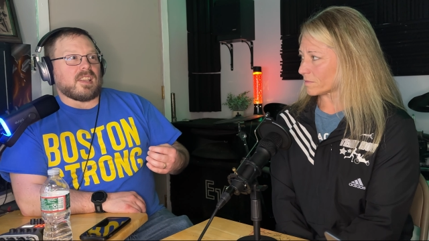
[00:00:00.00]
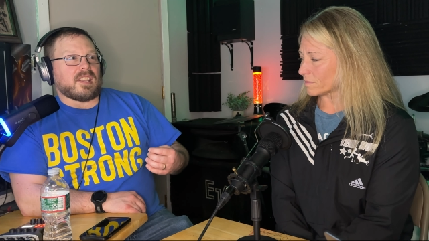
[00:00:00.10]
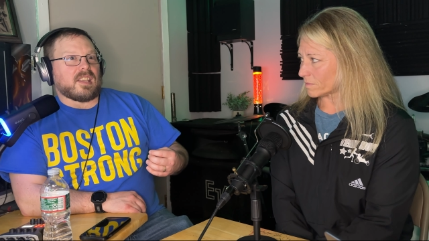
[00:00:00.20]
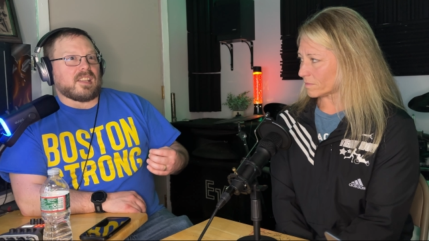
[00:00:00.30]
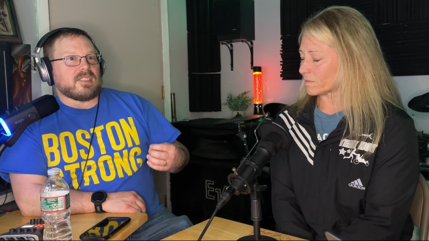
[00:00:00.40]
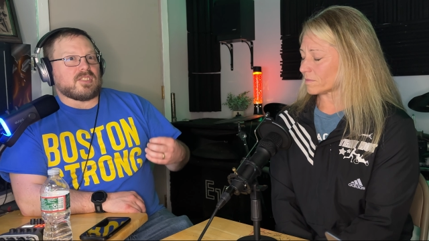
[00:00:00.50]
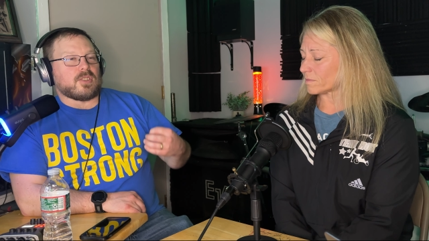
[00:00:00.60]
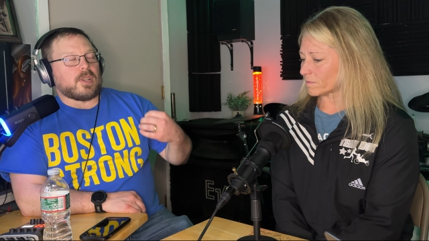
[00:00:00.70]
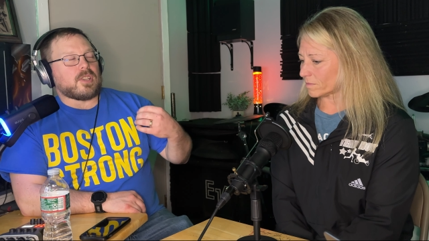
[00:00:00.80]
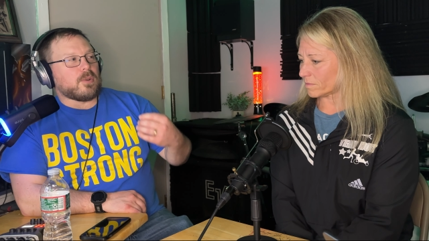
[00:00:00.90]
Speaker 1: Okay. And
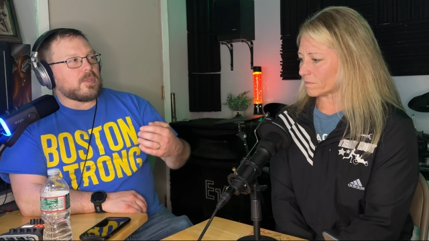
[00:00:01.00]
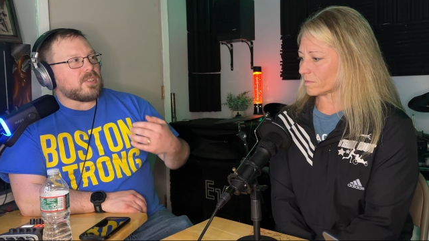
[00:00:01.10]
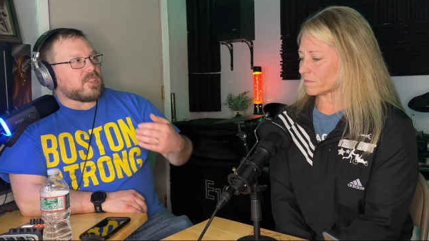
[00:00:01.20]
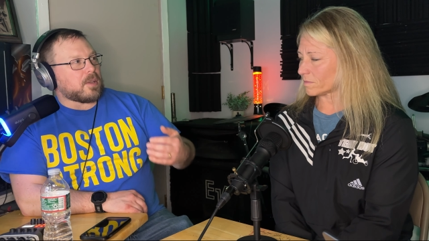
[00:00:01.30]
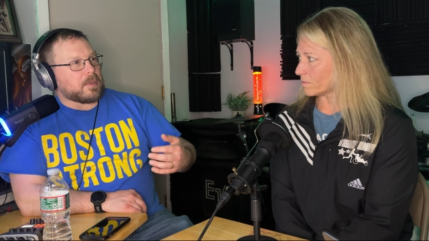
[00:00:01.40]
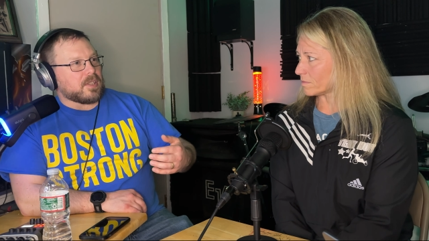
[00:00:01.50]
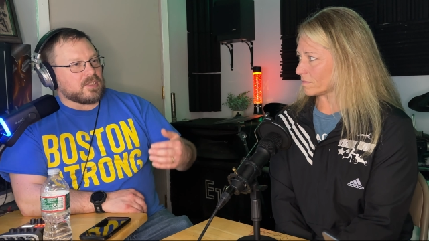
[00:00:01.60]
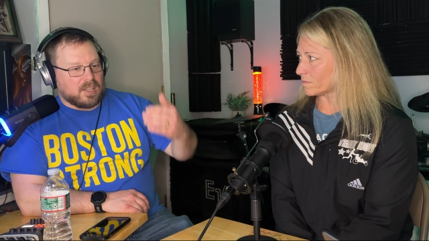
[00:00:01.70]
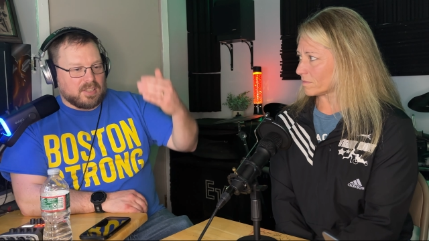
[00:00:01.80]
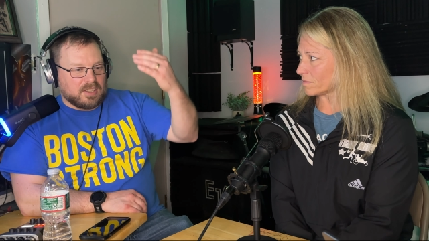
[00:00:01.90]
so I go into
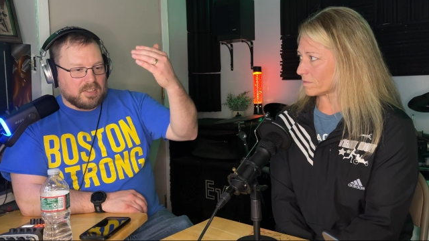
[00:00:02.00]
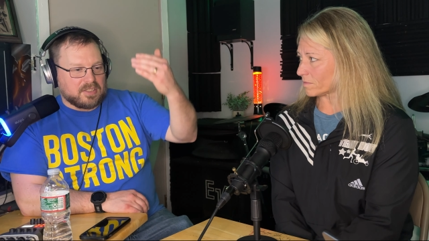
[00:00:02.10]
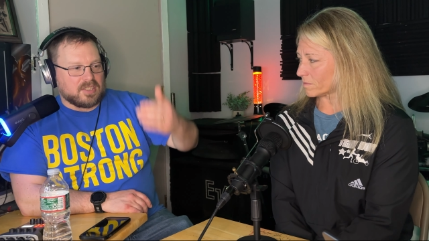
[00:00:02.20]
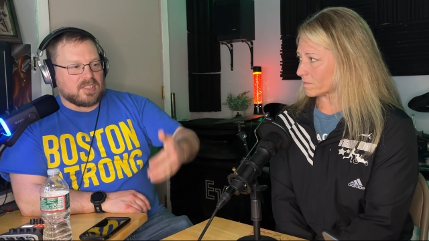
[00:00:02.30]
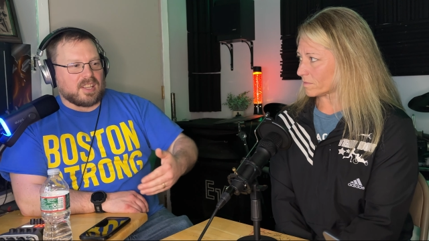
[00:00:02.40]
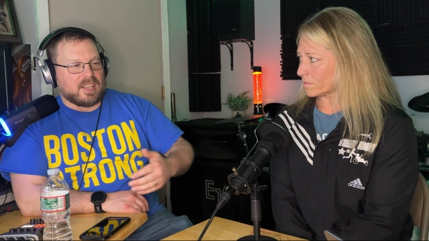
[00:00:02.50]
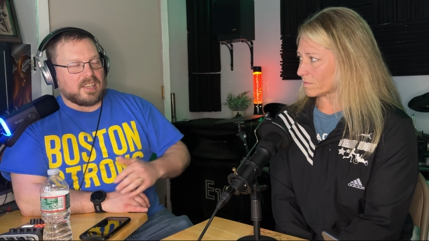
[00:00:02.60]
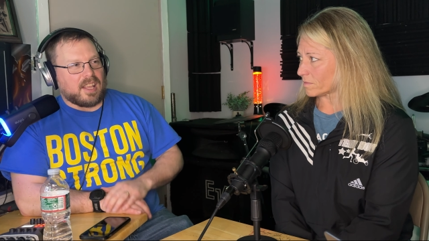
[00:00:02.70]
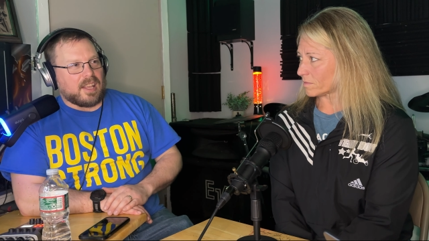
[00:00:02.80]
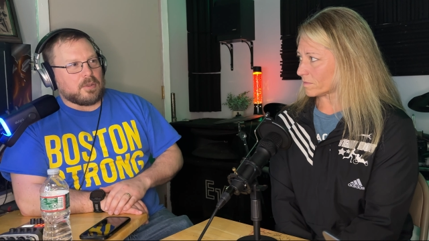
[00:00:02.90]
Dippin's, and then there's a
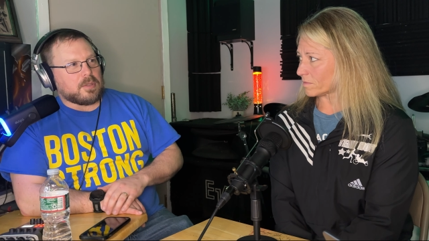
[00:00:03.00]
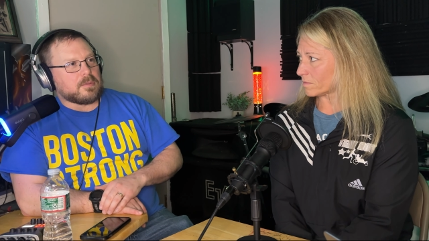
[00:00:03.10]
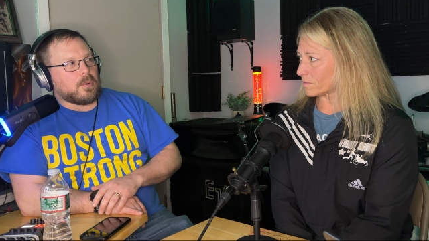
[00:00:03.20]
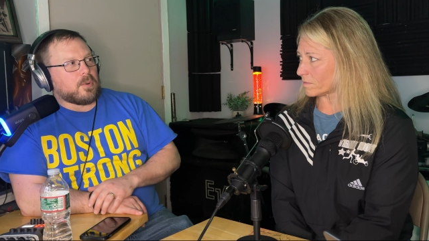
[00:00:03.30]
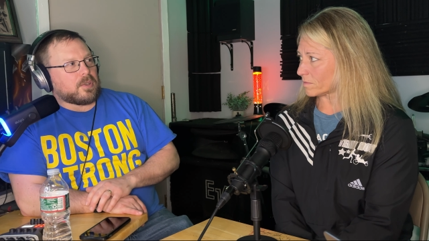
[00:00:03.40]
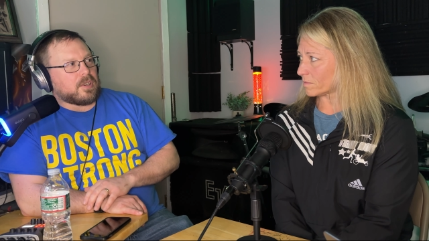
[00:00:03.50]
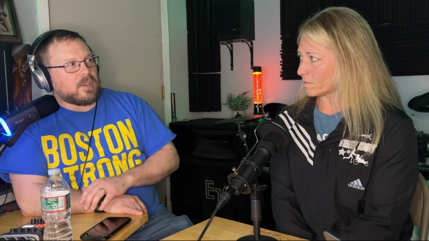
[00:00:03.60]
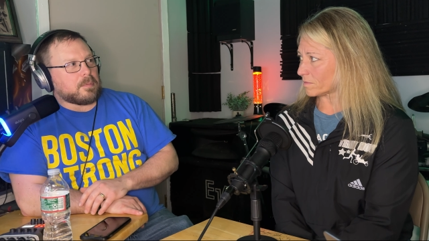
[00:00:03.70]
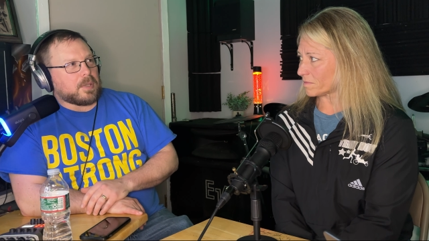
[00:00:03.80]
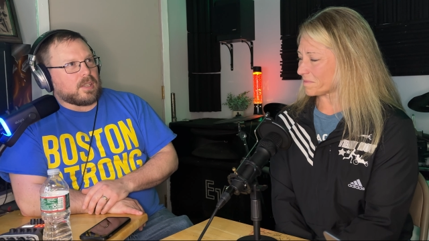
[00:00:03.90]
sign out of
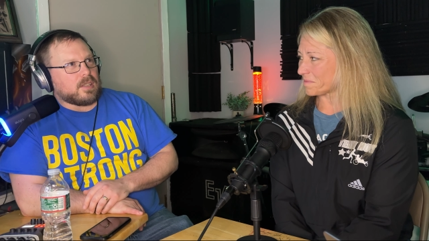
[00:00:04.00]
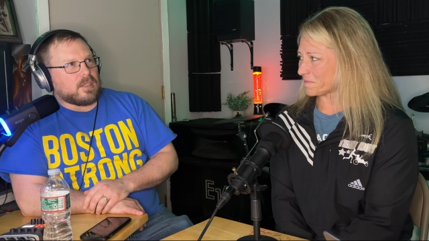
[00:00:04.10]
order. I'm like,